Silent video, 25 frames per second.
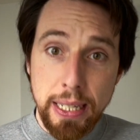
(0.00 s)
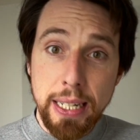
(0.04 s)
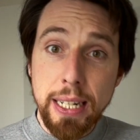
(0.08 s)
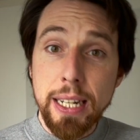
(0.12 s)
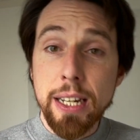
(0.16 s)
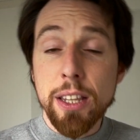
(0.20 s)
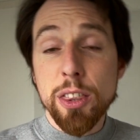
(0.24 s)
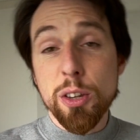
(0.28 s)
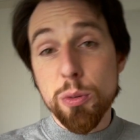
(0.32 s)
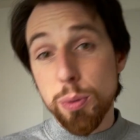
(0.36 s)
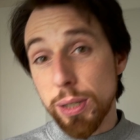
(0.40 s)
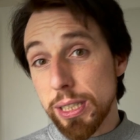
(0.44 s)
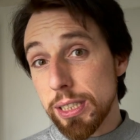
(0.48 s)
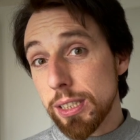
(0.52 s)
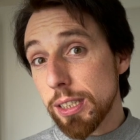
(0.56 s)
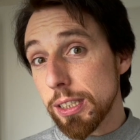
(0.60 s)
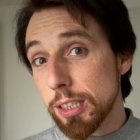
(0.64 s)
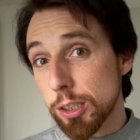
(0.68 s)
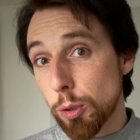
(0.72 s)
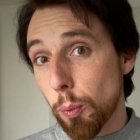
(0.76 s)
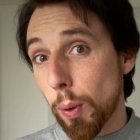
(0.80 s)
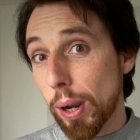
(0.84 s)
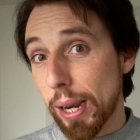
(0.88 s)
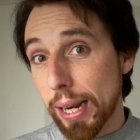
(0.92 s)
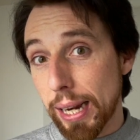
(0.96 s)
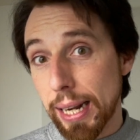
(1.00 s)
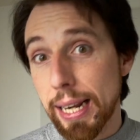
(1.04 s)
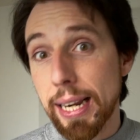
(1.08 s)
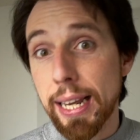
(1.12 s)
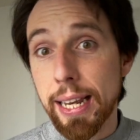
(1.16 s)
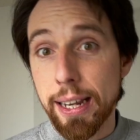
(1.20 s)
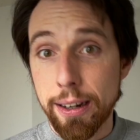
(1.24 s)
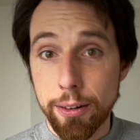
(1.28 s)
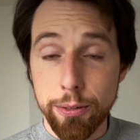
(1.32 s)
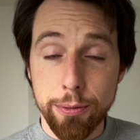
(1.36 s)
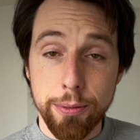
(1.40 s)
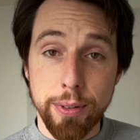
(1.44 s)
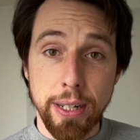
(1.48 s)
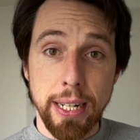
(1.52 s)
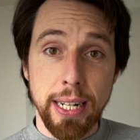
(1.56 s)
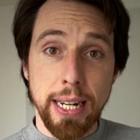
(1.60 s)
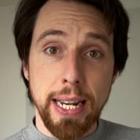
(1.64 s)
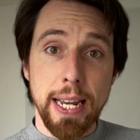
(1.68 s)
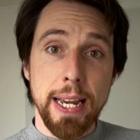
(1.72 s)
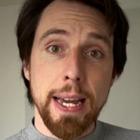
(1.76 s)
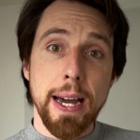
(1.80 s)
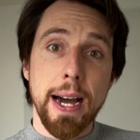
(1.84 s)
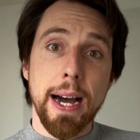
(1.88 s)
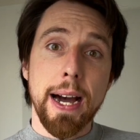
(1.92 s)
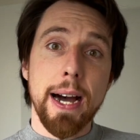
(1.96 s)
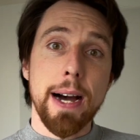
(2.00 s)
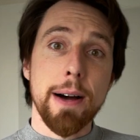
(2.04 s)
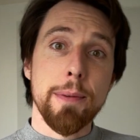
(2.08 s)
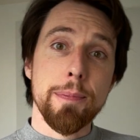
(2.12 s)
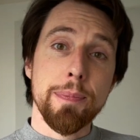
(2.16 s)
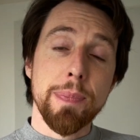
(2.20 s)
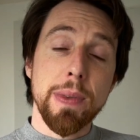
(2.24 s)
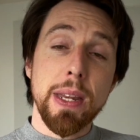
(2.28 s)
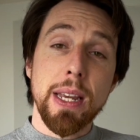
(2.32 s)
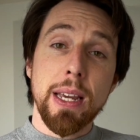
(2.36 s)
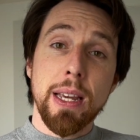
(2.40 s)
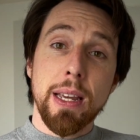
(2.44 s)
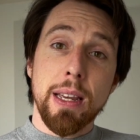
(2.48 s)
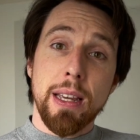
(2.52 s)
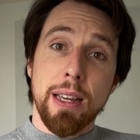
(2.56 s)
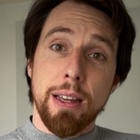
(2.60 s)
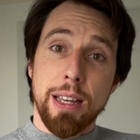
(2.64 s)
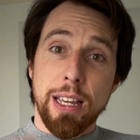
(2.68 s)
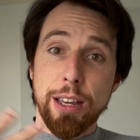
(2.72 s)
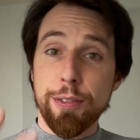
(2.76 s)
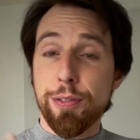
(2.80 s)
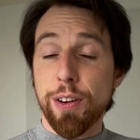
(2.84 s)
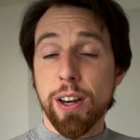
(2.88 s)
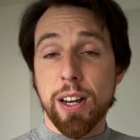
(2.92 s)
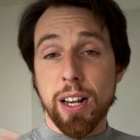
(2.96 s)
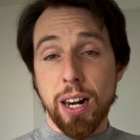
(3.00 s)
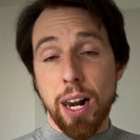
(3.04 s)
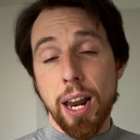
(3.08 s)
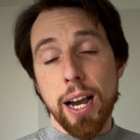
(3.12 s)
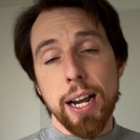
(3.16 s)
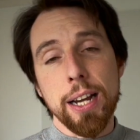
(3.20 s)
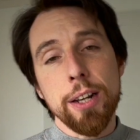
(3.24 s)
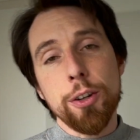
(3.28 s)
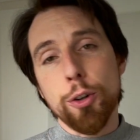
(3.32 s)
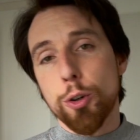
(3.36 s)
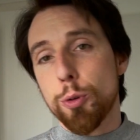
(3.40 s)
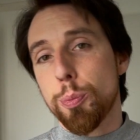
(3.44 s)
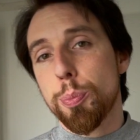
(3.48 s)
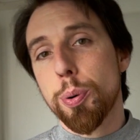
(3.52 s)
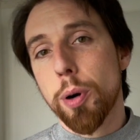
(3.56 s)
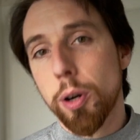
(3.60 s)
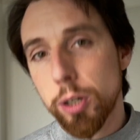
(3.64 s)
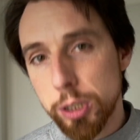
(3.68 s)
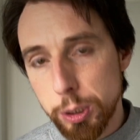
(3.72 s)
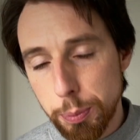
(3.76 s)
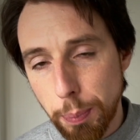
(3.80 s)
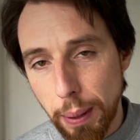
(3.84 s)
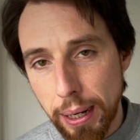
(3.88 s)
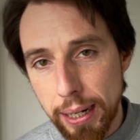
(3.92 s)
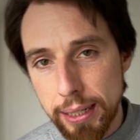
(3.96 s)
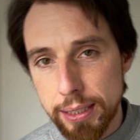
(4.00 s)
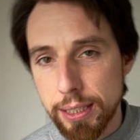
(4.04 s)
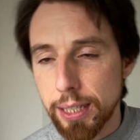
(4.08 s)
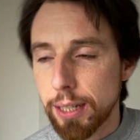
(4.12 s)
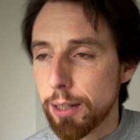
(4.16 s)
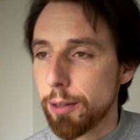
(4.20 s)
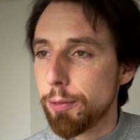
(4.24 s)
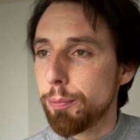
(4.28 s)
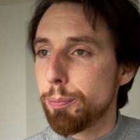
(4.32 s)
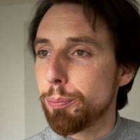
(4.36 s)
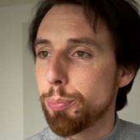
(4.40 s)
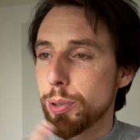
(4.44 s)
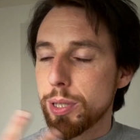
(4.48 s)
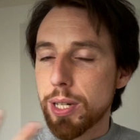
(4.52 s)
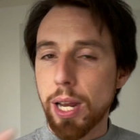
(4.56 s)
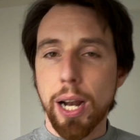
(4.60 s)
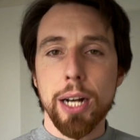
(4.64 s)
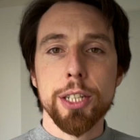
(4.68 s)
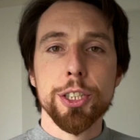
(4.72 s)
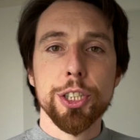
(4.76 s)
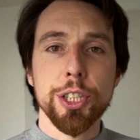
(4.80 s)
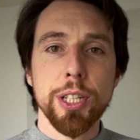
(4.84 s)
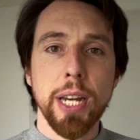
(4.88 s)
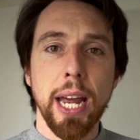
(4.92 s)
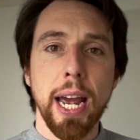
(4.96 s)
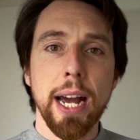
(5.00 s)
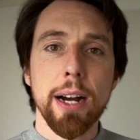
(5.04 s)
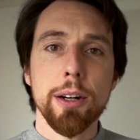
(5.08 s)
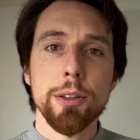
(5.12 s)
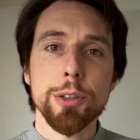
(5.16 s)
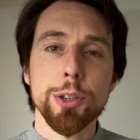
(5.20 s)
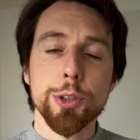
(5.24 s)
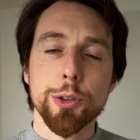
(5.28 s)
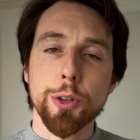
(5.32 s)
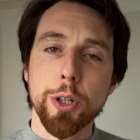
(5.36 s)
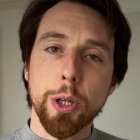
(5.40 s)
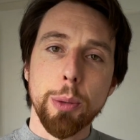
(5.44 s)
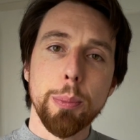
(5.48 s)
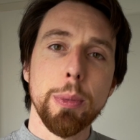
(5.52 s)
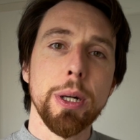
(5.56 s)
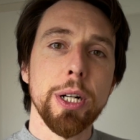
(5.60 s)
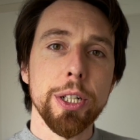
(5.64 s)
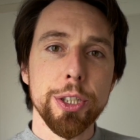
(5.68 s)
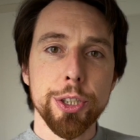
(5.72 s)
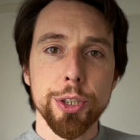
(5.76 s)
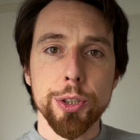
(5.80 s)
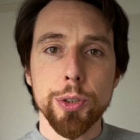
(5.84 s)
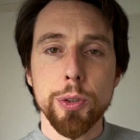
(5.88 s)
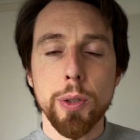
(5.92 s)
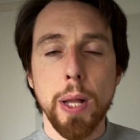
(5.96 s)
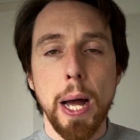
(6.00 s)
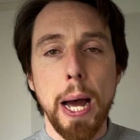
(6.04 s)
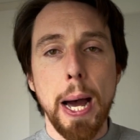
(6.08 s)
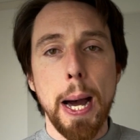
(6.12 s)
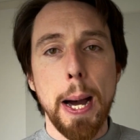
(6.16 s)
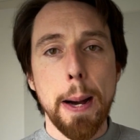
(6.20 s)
The reason is quite clear, really. If a client or prospect, a production house or a commercial,